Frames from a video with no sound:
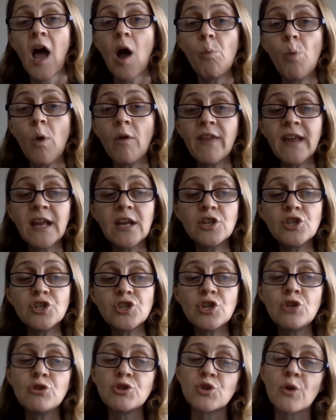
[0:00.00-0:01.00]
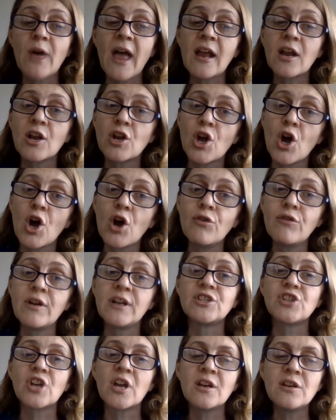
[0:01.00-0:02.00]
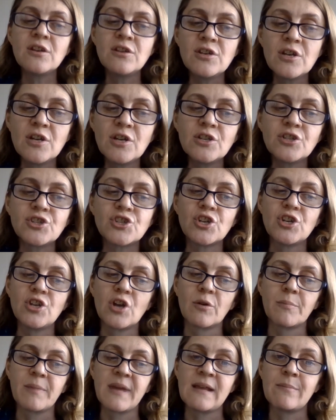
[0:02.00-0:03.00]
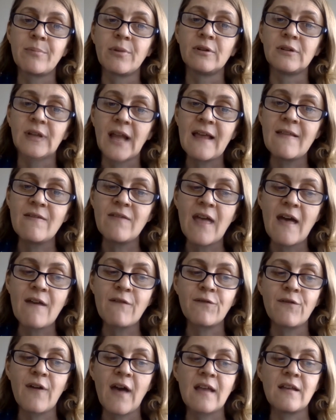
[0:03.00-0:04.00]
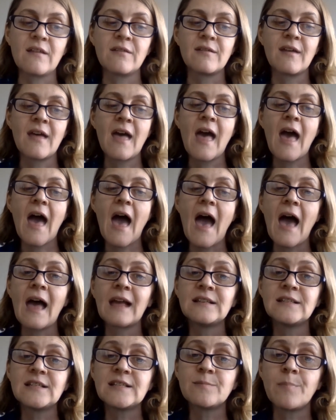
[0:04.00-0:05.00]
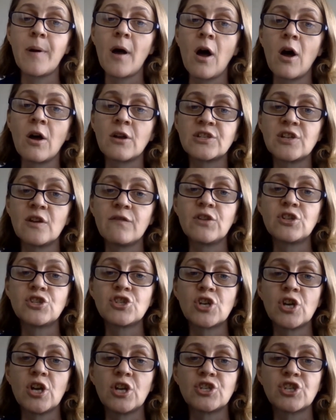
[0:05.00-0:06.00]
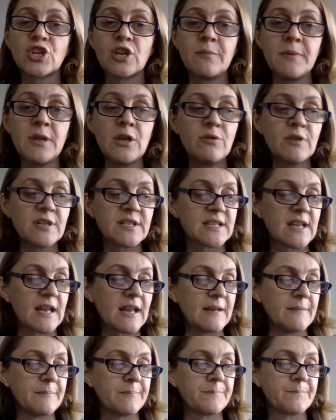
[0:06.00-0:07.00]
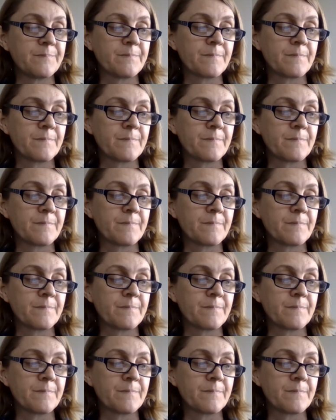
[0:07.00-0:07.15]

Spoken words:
and what they can do to encourage and nurture young people in their faith and as part of the church community.